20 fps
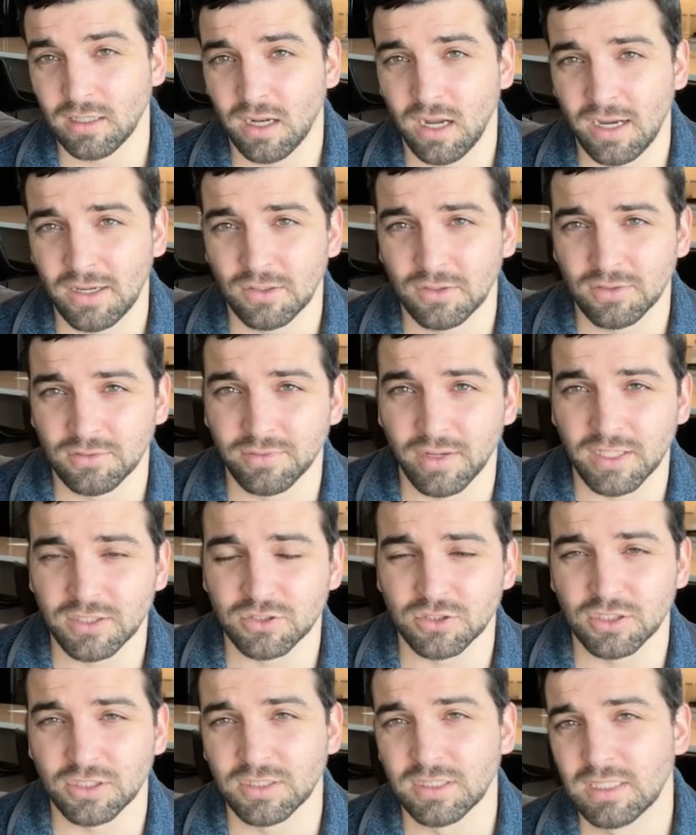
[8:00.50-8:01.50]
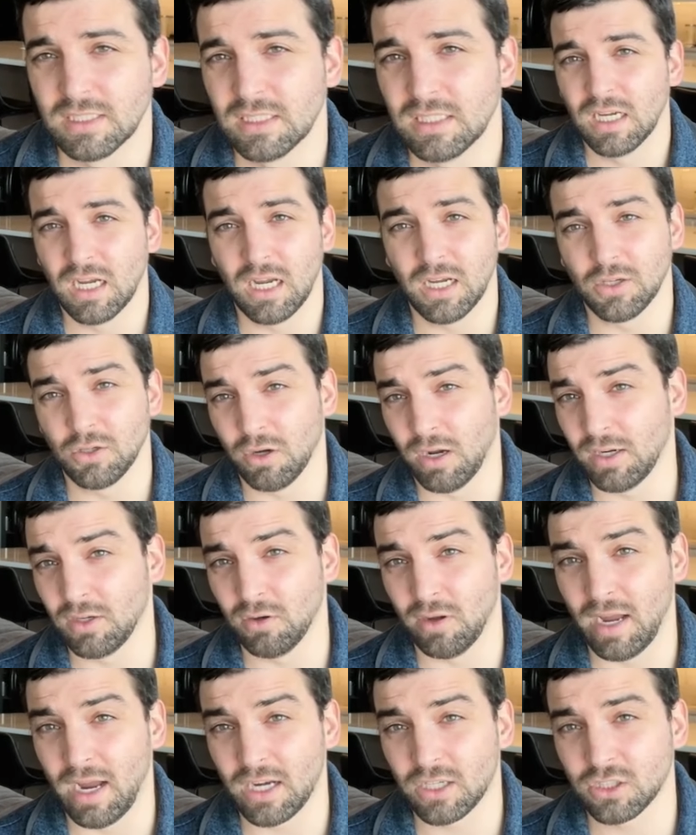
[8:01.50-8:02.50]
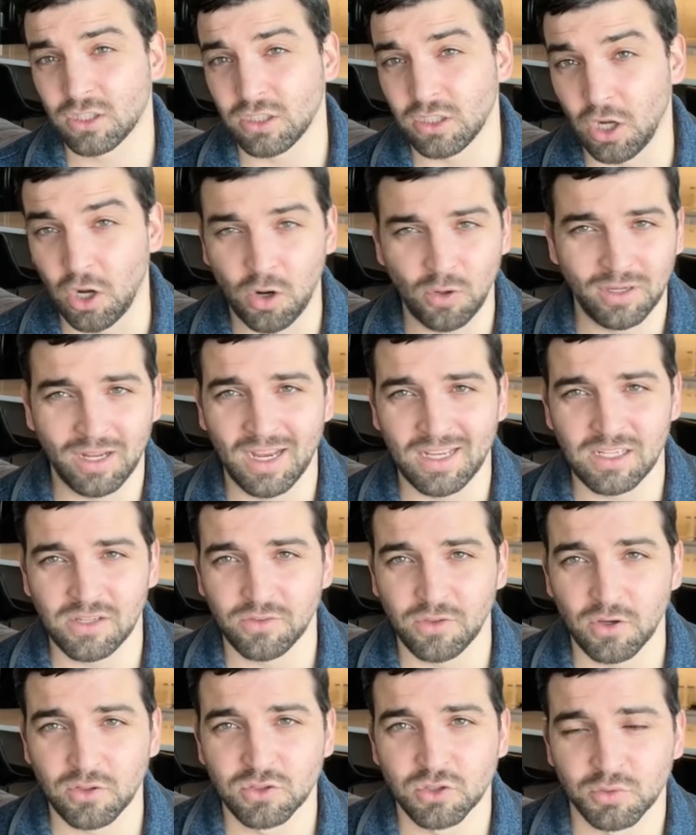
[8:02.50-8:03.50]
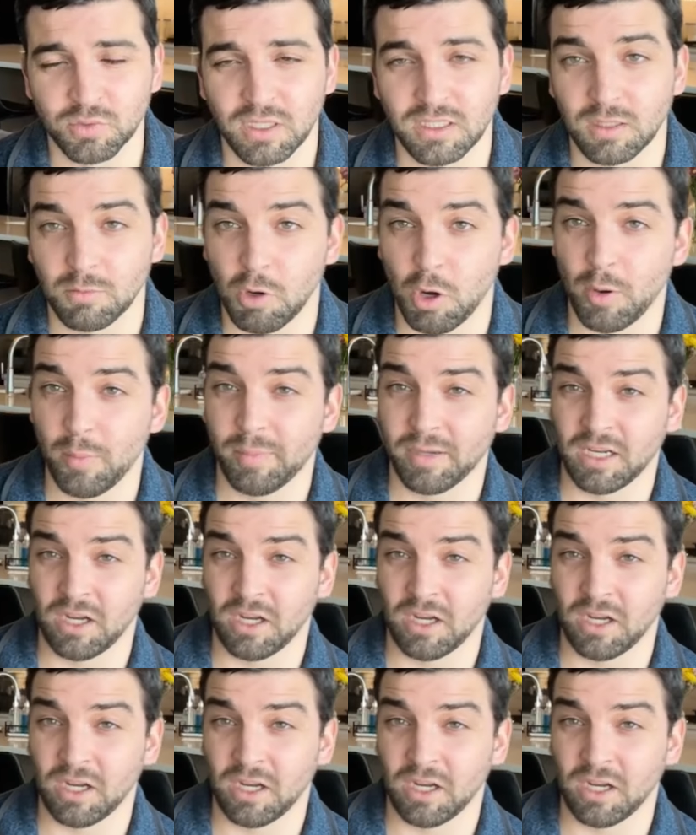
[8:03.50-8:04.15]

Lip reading: a high-yield investor. I don't actually own any of those three at the moment,